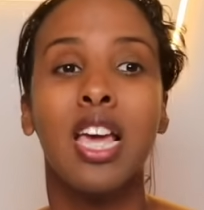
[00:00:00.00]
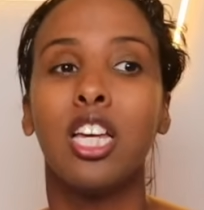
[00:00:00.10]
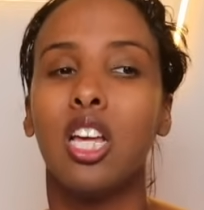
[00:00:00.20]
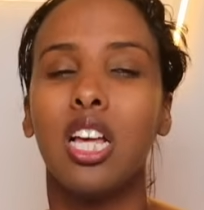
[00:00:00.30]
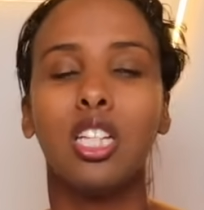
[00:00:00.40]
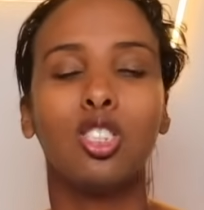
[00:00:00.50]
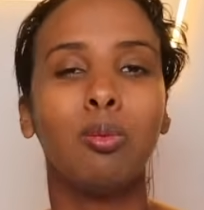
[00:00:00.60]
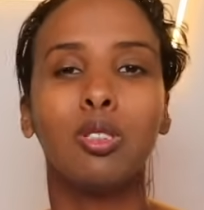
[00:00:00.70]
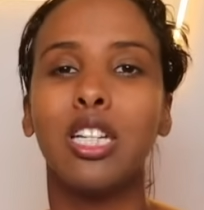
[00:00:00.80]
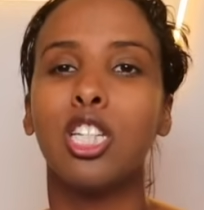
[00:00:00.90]
he, it's
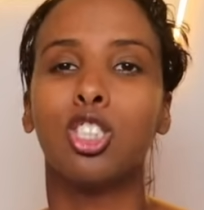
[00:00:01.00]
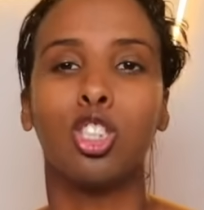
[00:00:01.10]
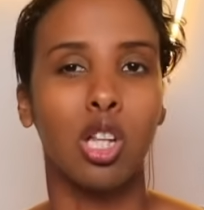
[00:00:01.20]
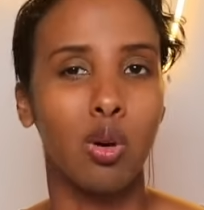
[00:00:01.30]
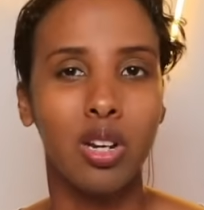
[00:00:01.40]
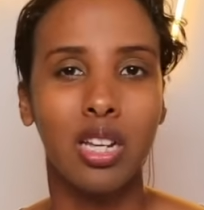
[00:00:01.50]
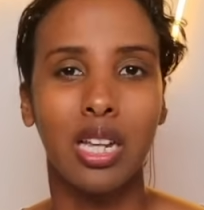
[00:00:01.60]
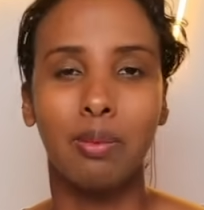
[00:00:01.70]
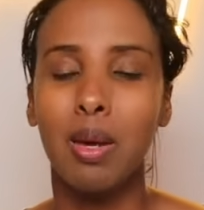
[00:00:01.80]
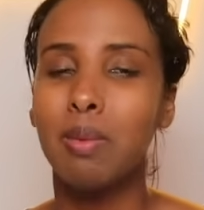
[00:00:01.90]
almost like he's gloating.
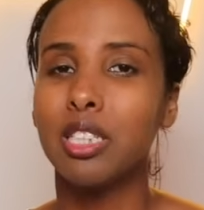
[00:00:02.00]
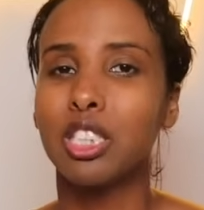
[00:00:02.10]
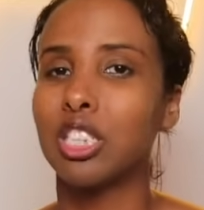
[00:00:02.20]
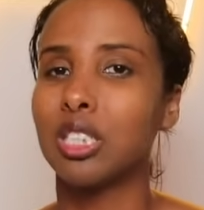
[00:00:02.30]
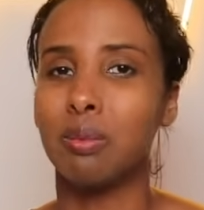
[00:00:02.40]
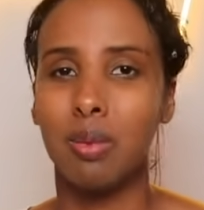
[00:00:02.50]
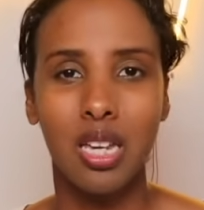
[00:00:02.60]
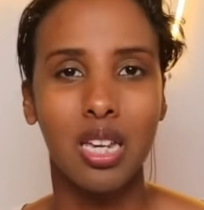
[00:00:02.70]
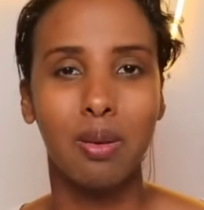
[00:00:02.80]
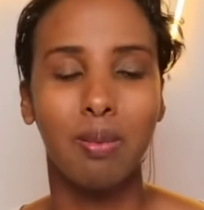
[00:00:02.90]
Like maybe it's just
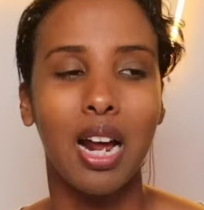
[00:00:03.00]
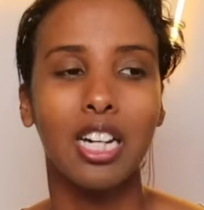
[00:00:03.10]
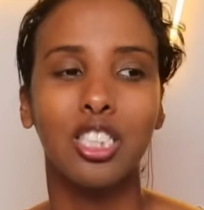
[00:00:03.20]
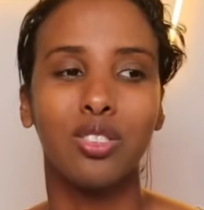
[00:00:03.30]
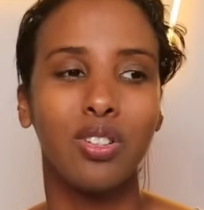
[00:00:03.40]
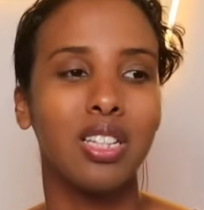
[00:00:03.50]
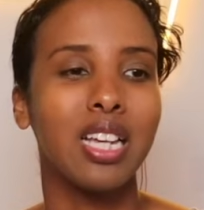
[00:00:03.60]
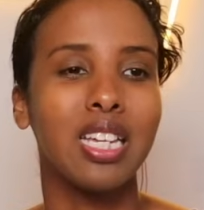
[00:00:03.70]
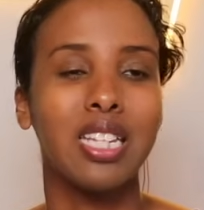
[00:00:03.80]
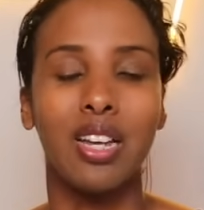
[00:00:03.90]
me, but I just feel
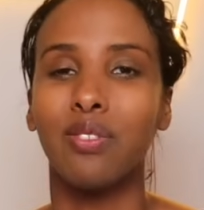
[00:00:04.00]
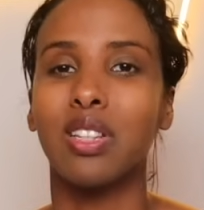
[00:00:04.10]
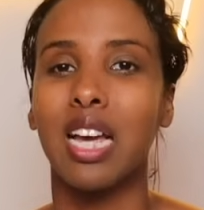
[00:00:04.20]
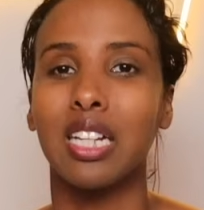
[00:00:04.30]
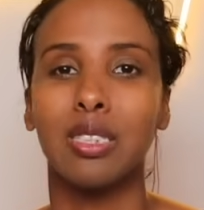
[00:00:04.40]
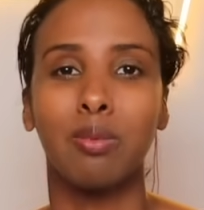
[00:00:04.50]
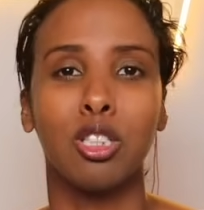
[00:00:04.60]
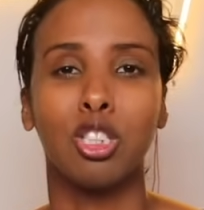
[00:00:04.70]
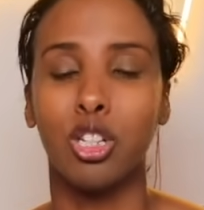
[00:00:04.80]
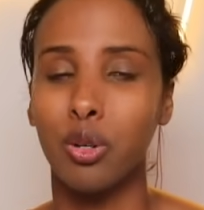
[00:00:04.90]
like he definitely had
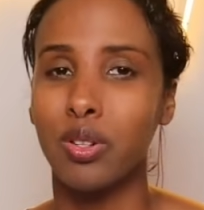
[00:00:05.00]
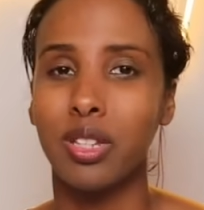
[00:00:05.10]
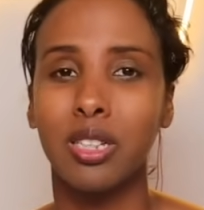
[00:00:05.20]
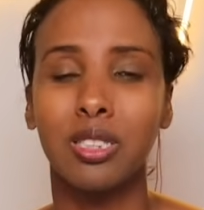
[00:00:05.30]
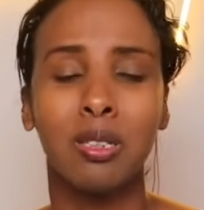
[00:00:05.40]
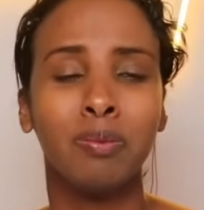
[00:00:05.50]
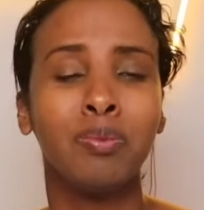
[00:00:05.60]
something to do with it.